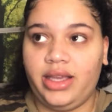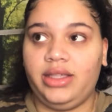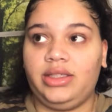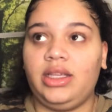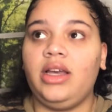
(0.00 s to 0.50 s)

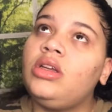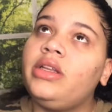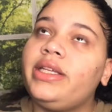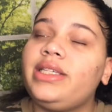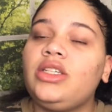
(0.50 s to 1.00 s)

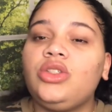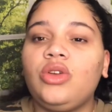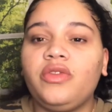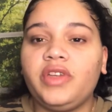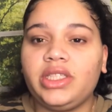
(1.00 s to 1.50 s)
like a
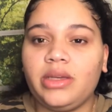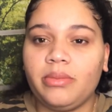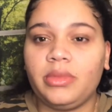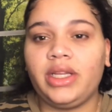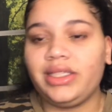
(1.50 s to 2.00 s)
total of
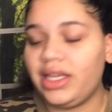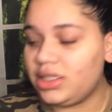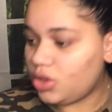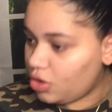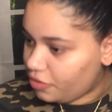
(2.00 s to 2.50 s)

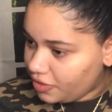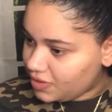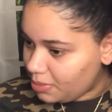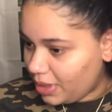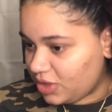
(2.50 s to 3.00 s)

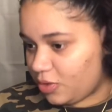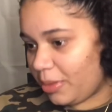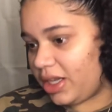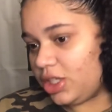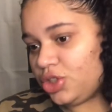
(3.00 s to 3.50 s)
15 pounds for
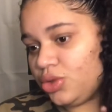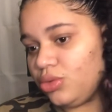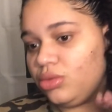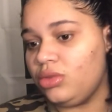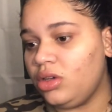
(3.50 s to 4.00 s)
my
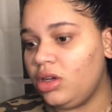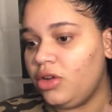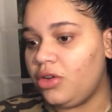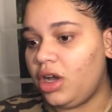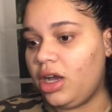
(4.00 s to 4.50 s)
initial
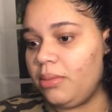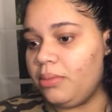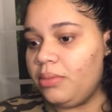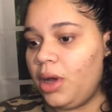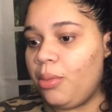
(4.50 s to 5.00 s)

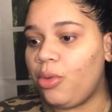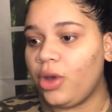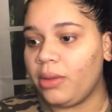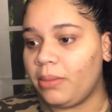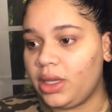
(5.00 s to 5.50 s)

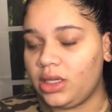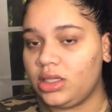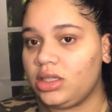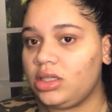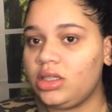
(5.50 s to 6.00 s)
appointment
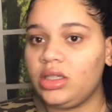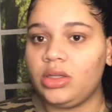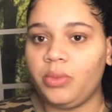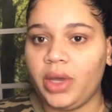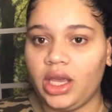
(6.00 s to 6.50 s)

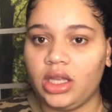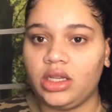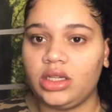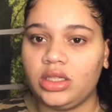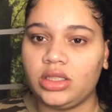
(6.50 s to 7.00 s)
weight,
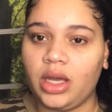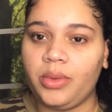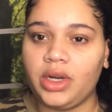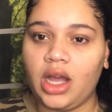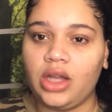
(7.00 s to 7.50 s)
because I
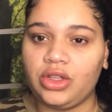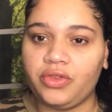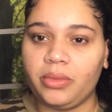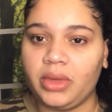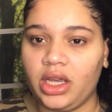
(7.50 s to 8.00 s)
want to count it
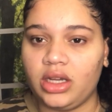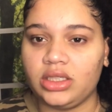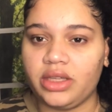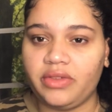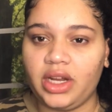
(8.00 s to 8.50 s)
from there,
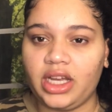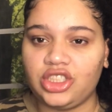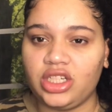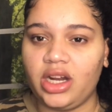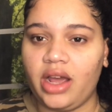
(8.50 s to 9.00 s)
because I feel like I
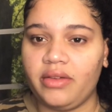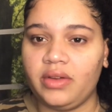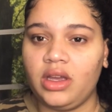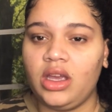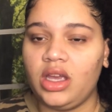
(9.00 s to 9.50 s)
should have not
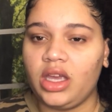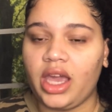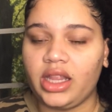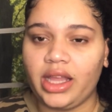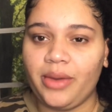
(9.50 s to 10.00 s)

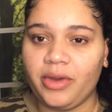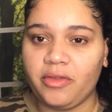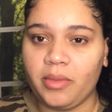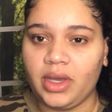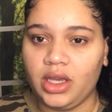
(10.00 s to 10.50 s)
gained that weight
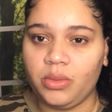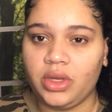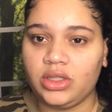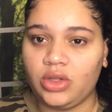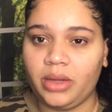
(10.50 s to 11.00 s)
from begin
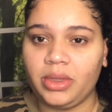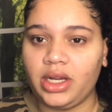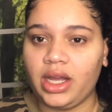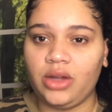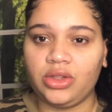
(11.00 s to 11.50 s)
with. So I'm
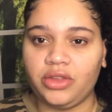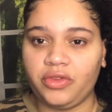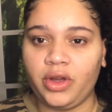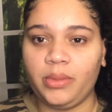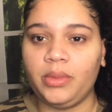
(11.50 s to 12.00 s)
going to count it
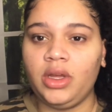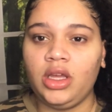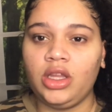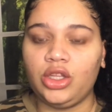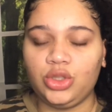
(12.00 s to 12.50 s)
from
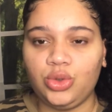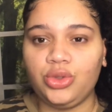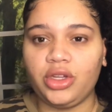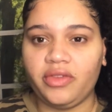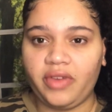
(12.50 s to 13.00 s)
the
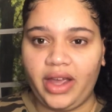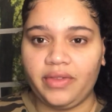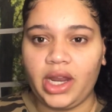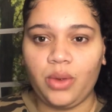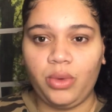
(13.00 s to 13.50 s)
235
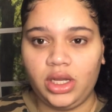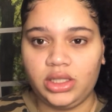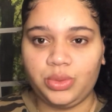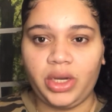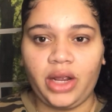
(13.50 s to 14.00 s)
that I
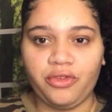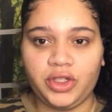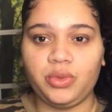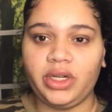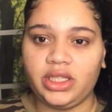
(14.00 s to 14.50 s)
was when I
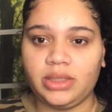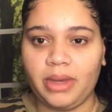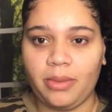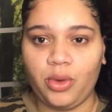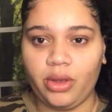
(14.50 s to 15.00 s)
first went into
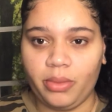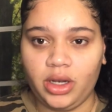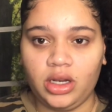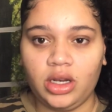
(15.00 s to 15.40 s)
my appointment.